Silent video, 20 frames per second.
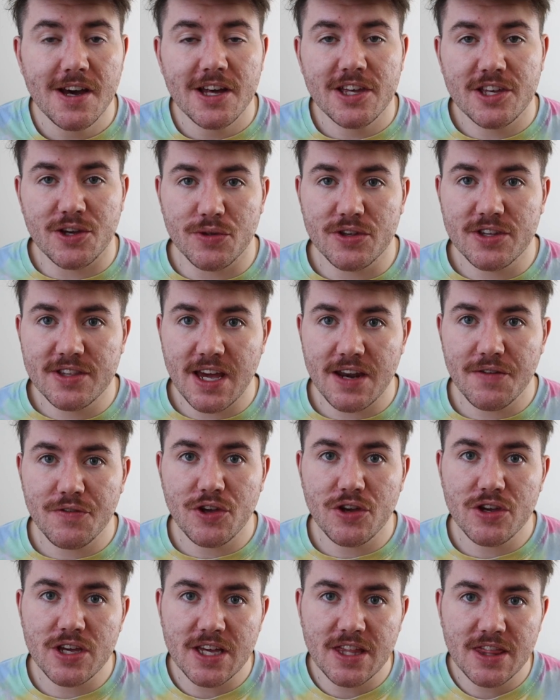So instead of
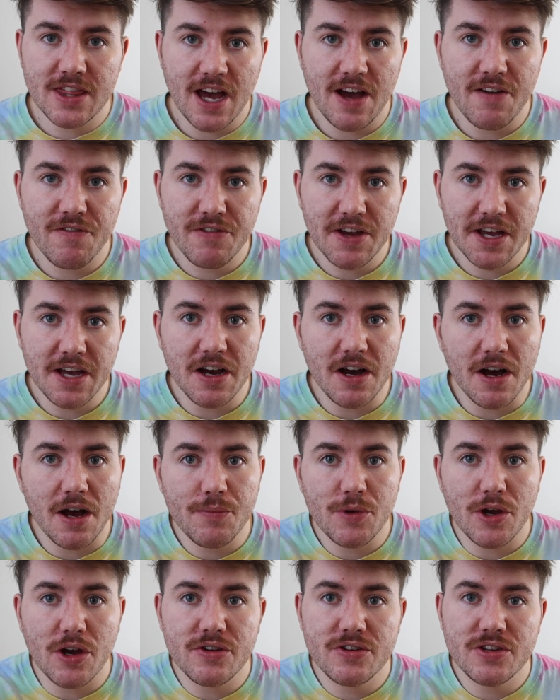using that figure,
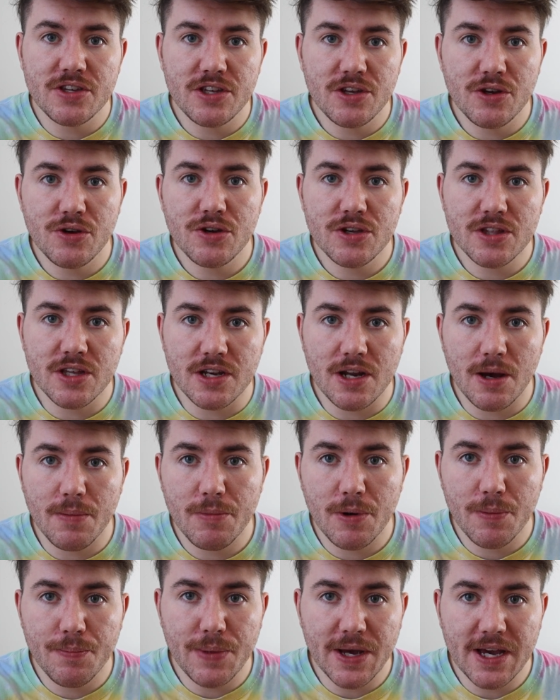I'm going to use the
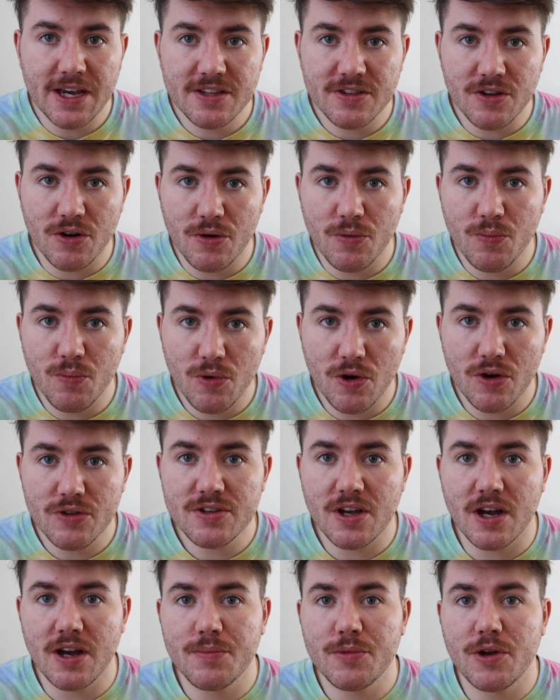number based on
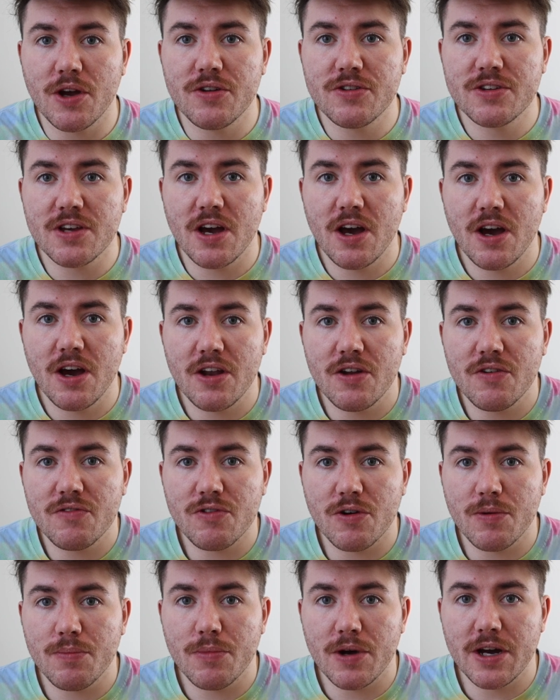what I'm going to earn
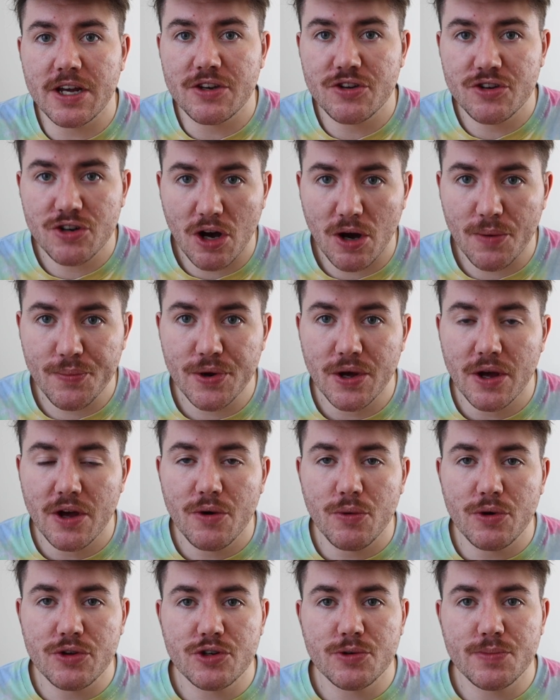from my job,
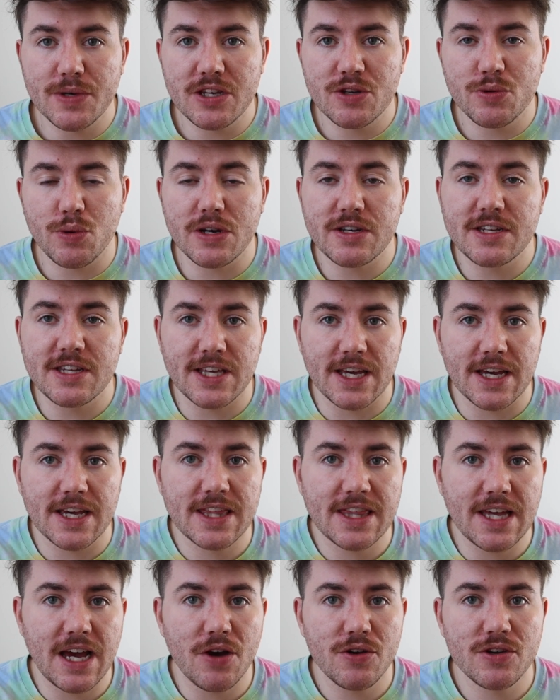which will be
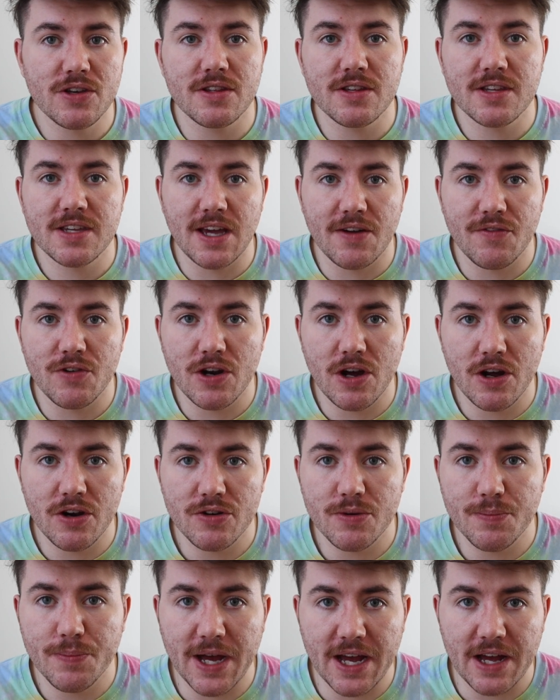
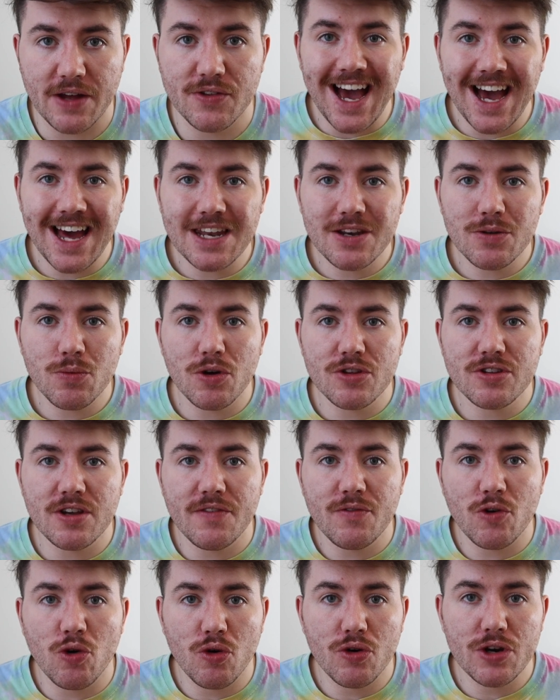£26,700, and what
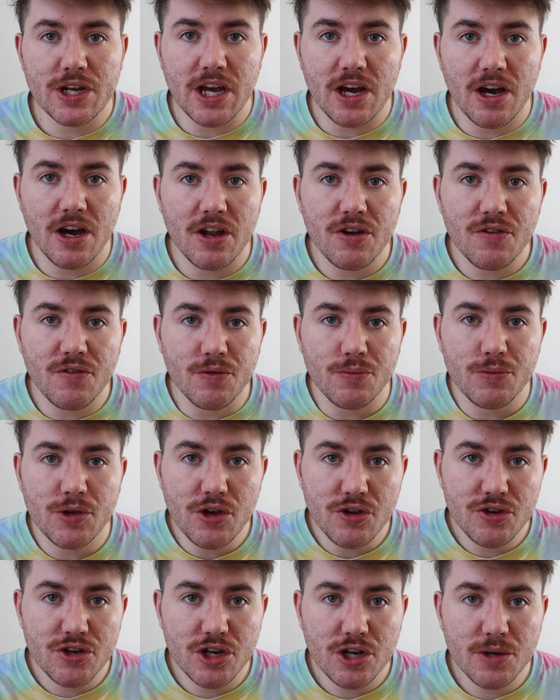I've already earned from
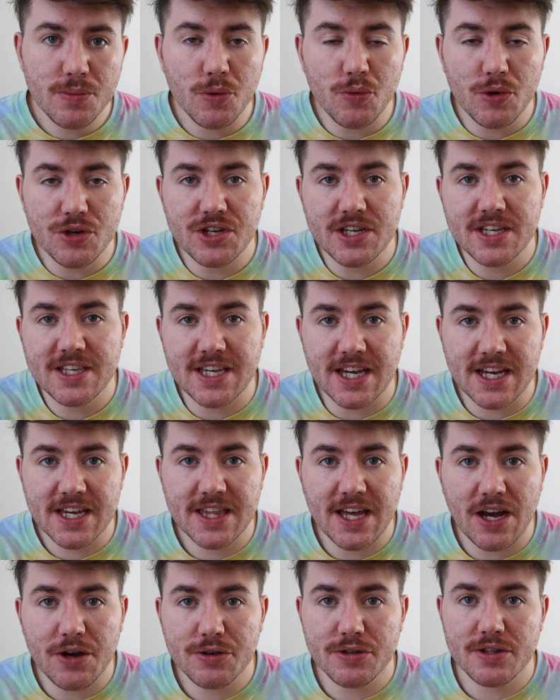YouTube, which is
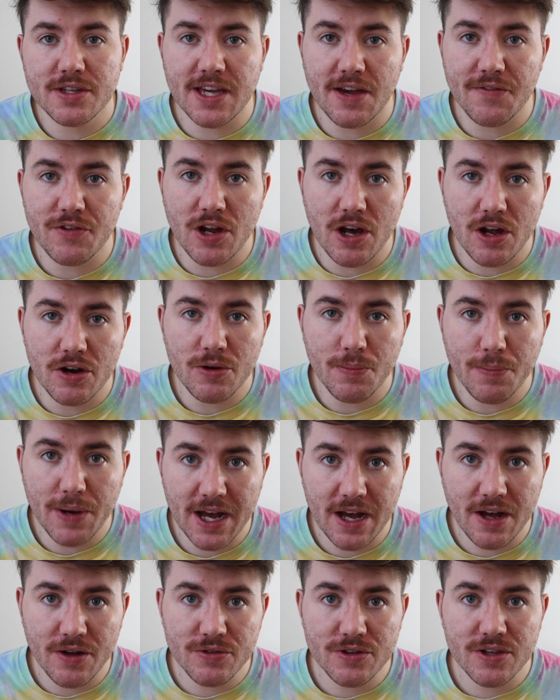
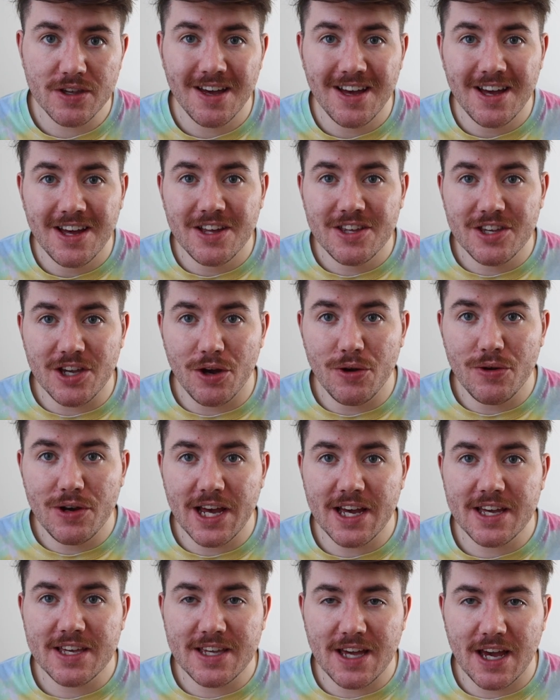£6,700. So
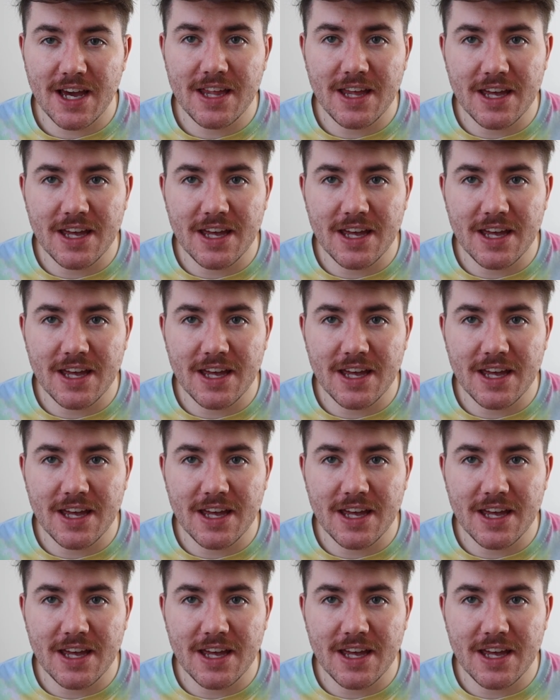let's say